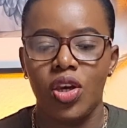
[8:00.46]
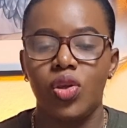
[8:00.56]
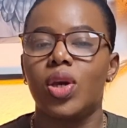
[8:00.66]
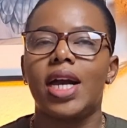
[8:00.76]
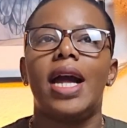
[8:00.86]

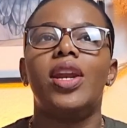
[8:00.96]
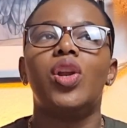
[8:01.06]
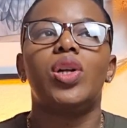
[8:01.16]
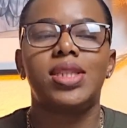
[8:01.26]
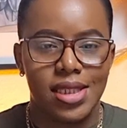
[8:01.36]
You
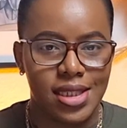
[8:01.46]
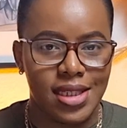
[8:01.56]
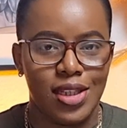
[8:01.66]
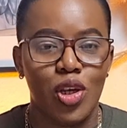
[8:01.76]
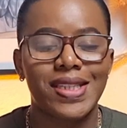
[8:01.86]
cannot
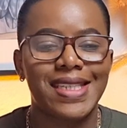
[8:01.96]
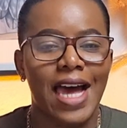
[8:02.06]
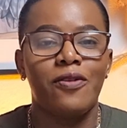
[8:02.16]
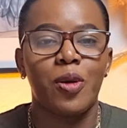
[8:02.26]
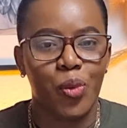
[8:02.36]
not
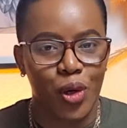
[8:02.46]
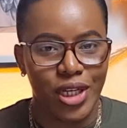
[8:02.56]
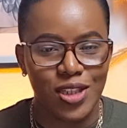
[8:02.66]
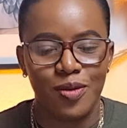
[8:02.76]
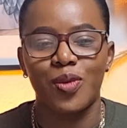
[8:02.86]
have a
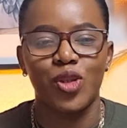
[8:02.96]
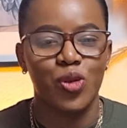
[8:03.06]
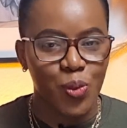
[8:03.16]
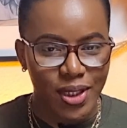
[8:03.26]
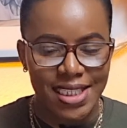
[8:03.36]
point. You
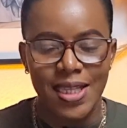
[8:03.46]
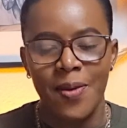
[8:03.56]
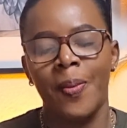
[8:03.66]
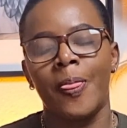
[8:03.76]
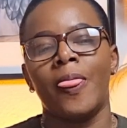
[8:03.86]

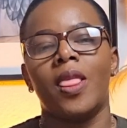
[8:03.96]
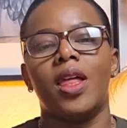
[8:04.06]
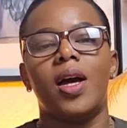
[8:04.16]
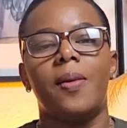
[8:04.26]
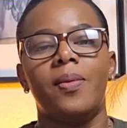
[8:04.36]

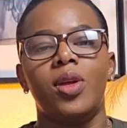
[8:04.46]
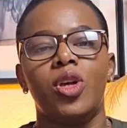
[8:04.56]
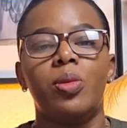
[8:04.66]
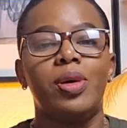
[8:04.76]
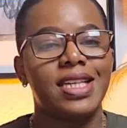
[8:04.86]

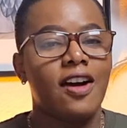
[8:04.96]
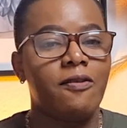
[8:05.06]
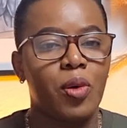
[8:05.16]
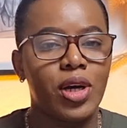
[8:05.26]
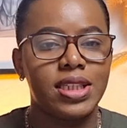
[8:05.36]
must have
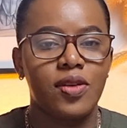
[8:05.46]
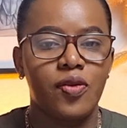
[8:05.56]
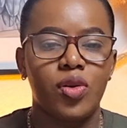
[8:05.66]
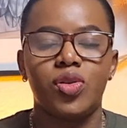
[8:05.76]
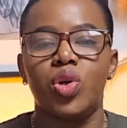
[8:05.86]
points. If
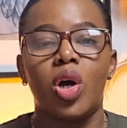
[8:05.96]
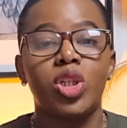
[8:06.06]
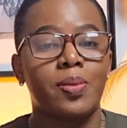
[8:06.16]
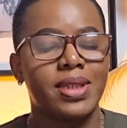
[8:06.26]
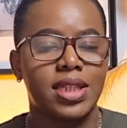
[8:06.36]
not, you're
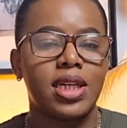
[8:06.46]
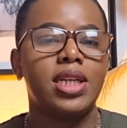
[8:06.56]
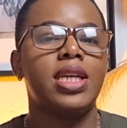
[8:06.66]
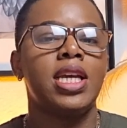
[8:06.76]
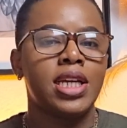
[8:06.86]

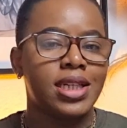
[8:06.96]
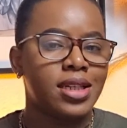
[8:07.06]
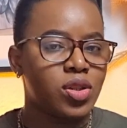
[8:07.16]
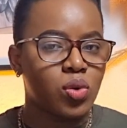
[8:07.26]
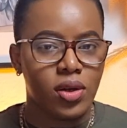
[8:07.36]
automatically
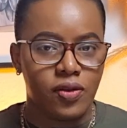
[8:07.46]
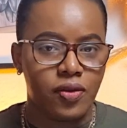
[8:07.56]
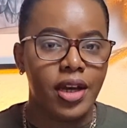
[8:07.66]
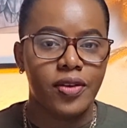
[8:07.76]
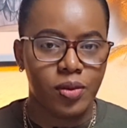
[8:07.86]

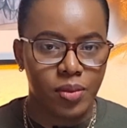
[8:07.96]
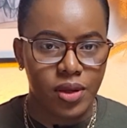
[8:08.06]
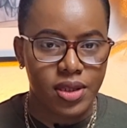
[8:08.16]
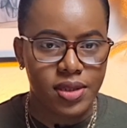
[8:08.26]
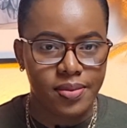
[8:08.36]
disqualified from this.